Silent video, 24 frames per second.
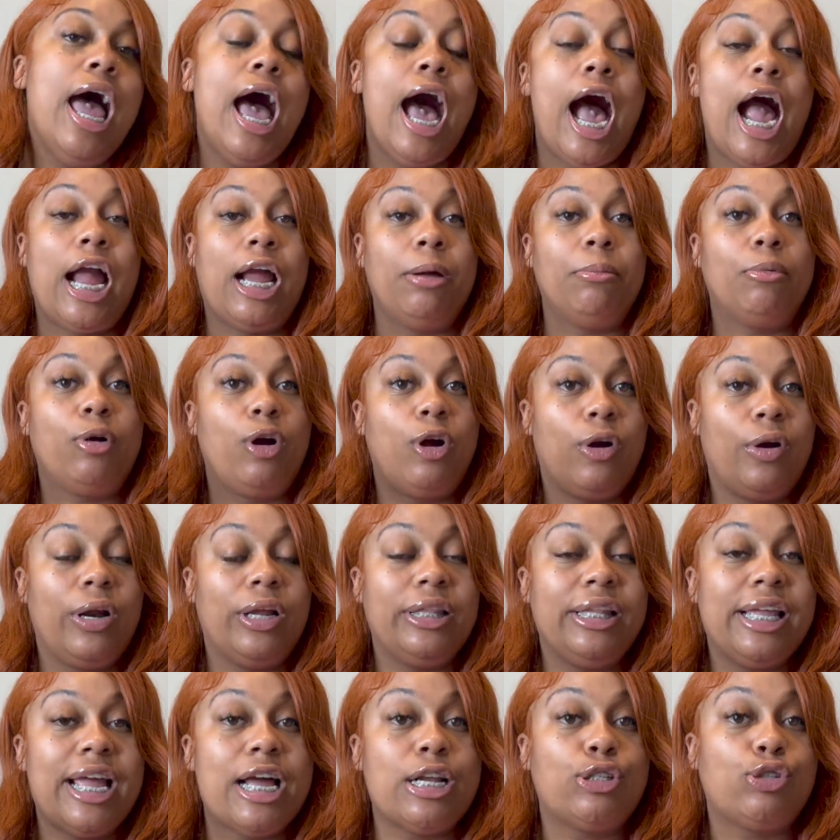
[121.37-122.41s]
I am
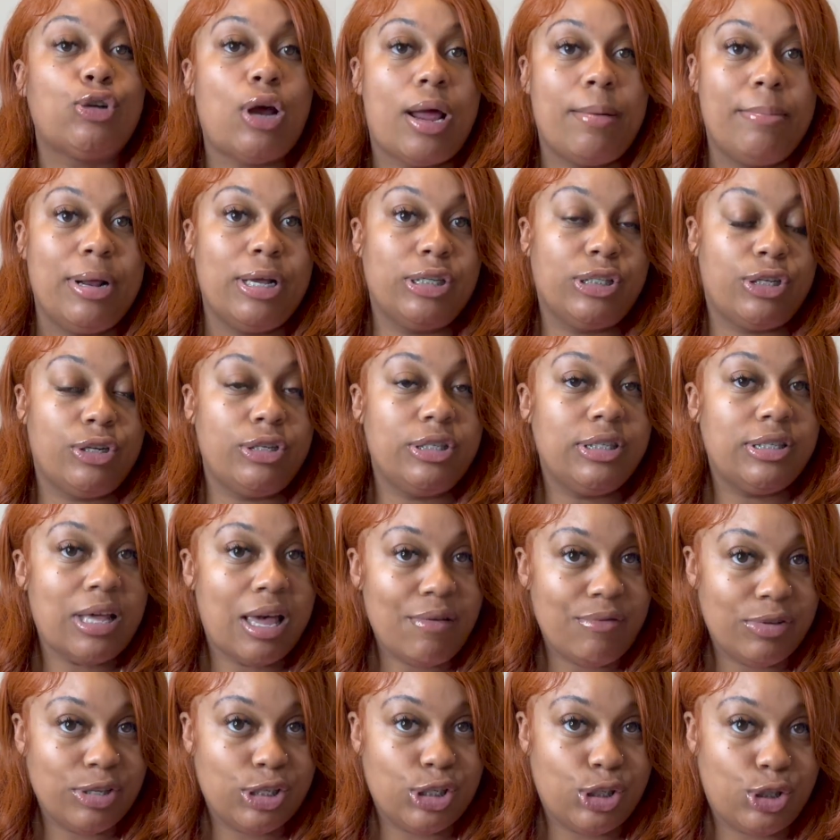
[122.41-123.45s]
currently a trimester
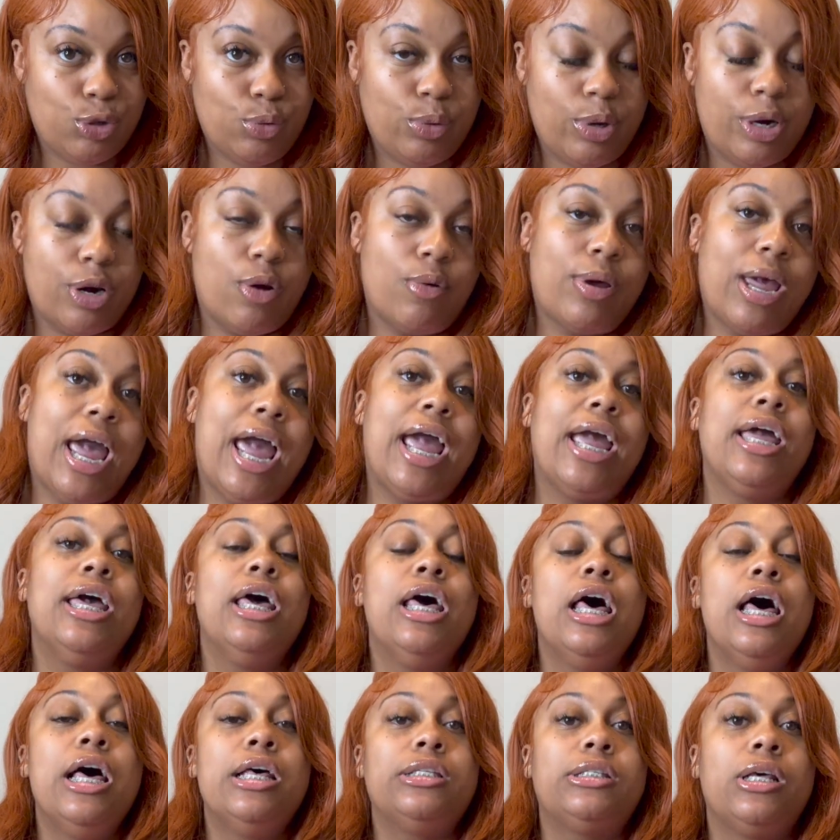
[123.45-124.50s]
seven student, okay?
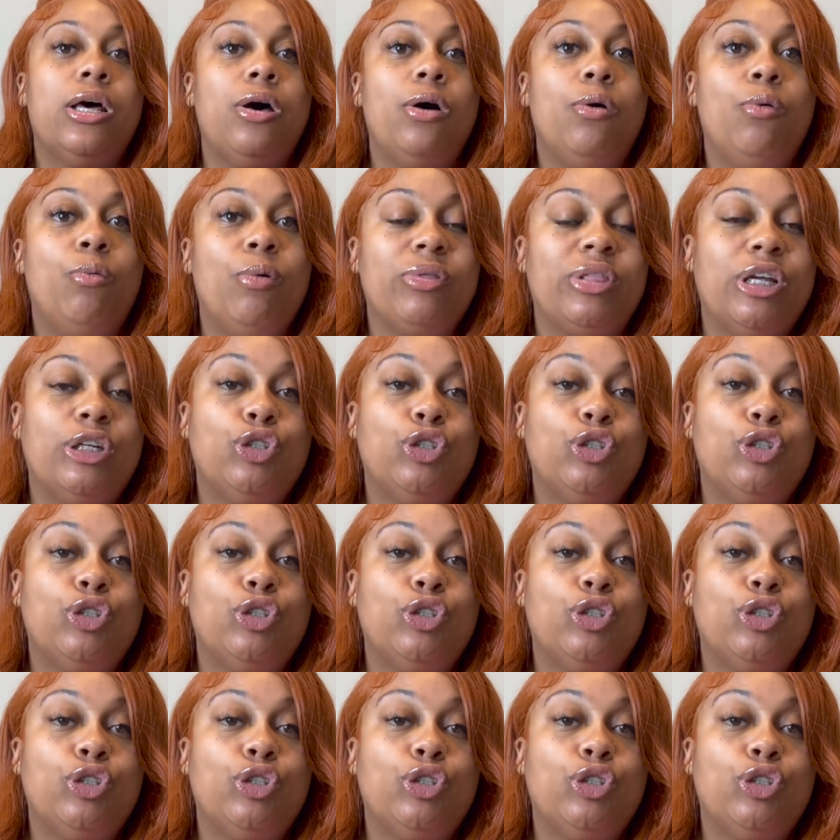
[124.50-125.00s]
So with a